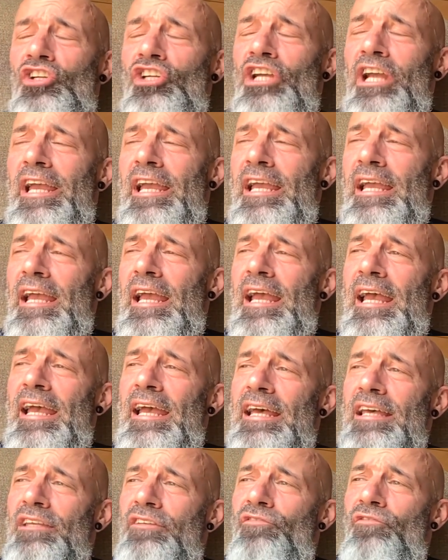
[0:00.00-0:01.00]
she
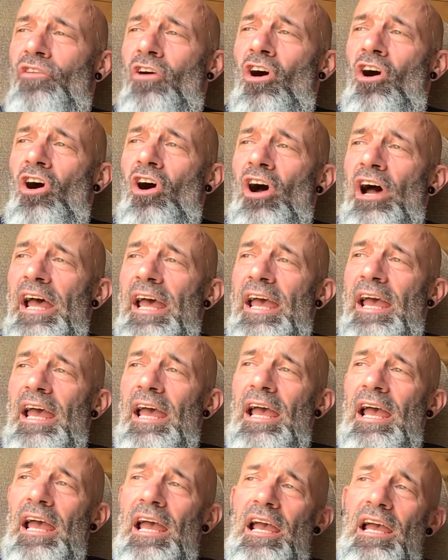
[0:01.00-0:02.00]
is for
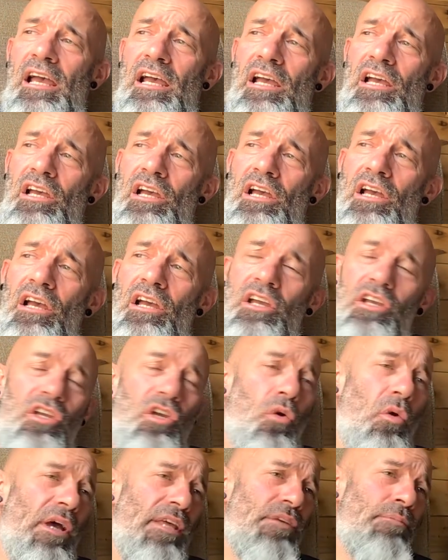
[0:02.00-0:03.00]
a
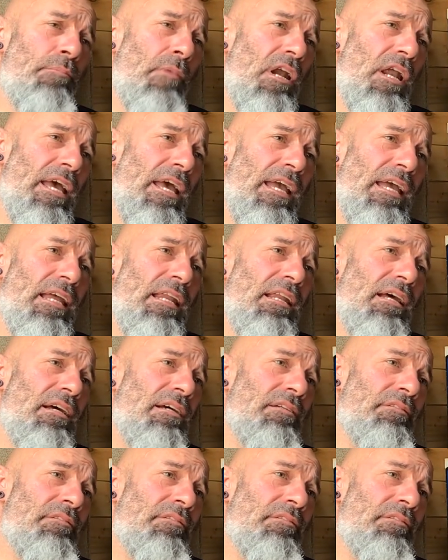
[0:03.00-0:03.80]
US Marine.